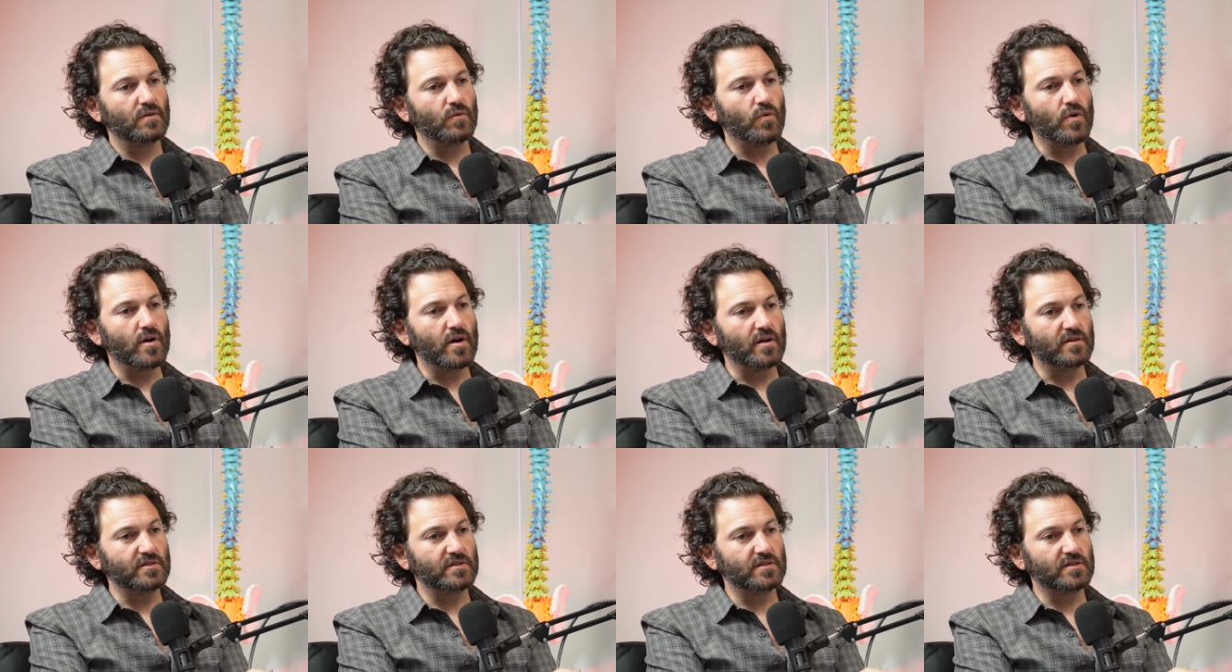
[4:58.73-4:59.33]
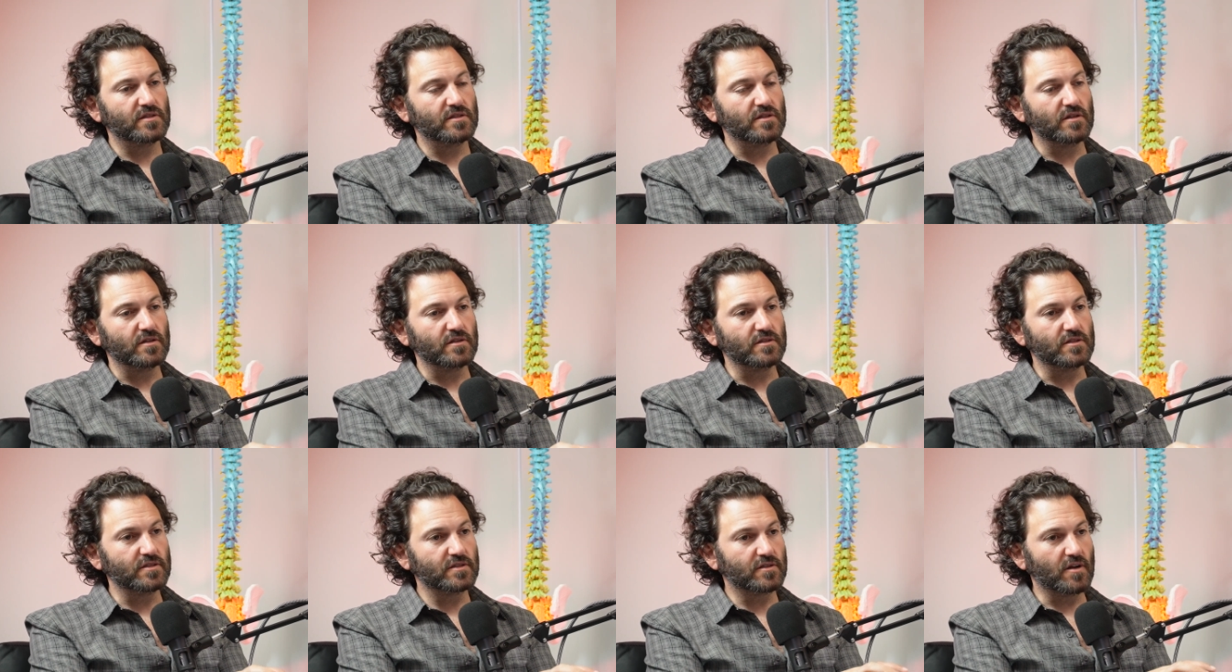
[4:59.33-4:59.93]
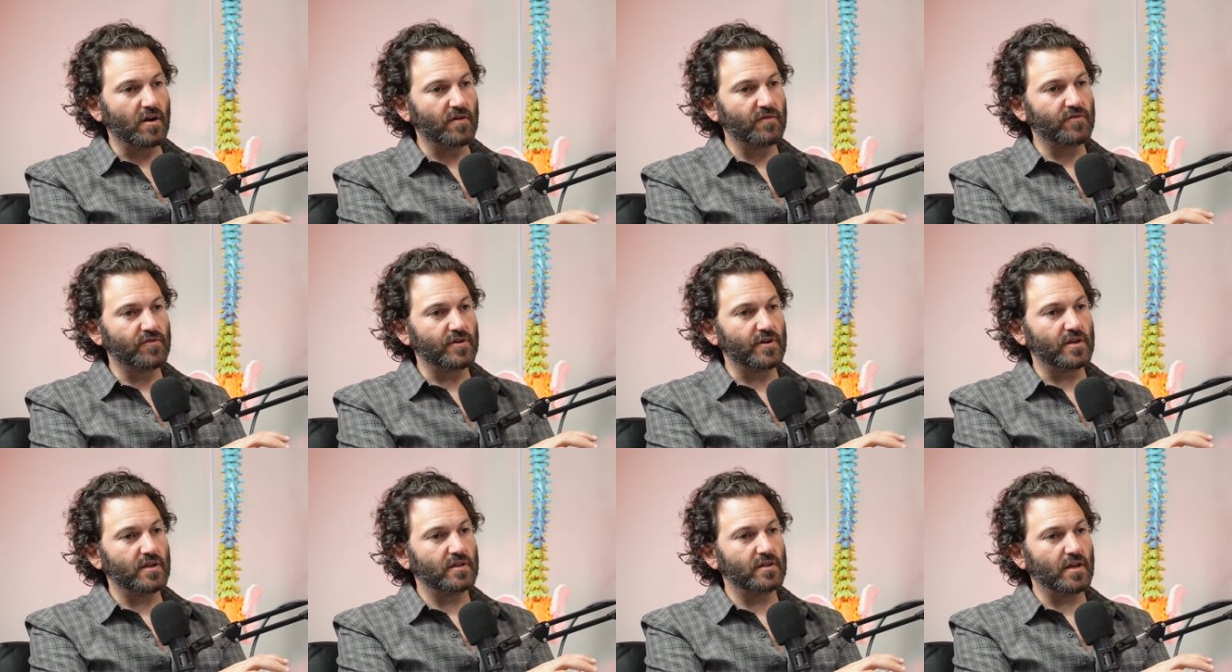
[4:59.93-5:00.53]
Whereas the
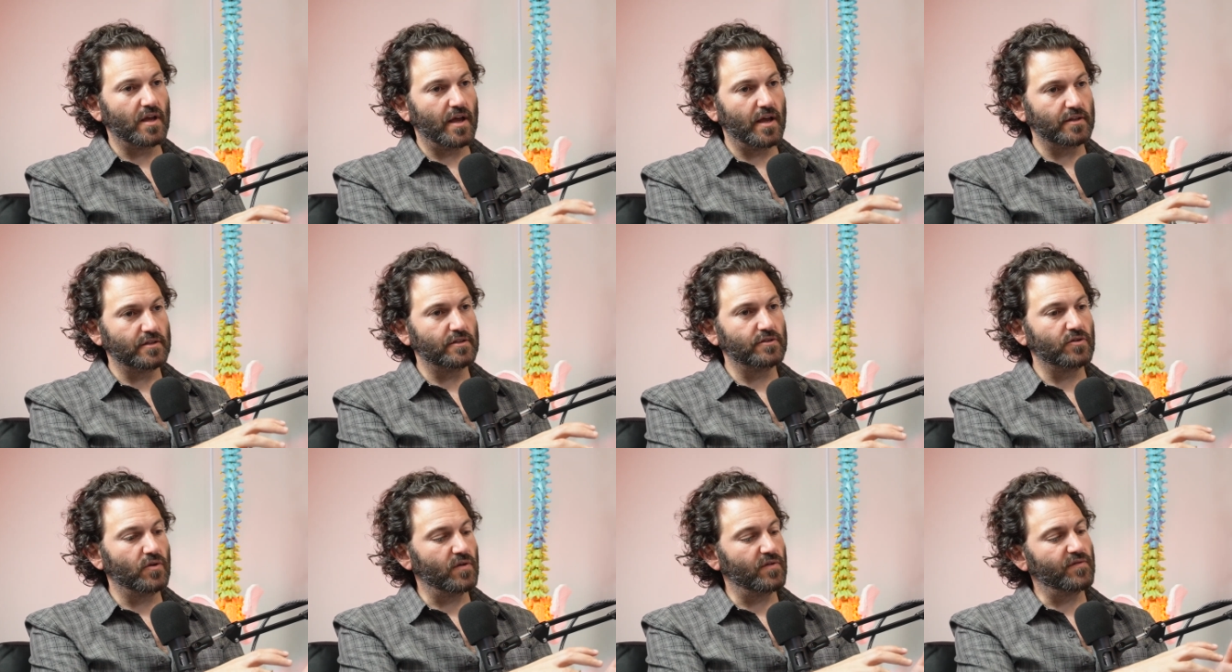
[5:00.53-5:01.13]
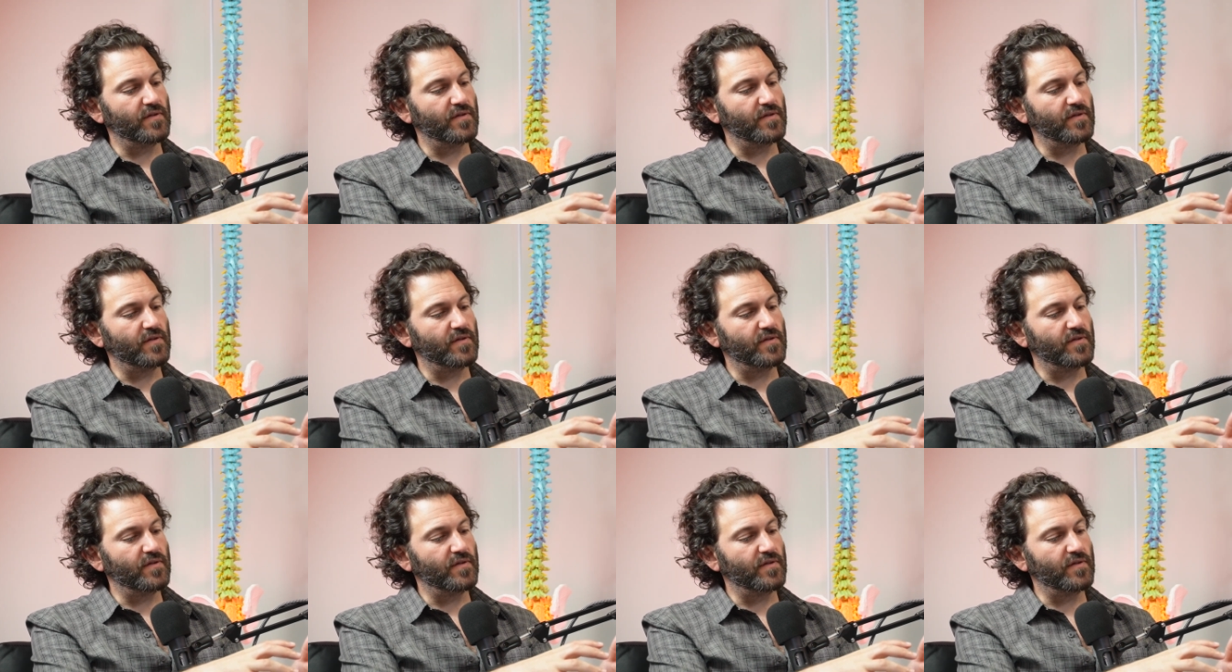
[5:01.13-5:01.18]
discovery, the head to toe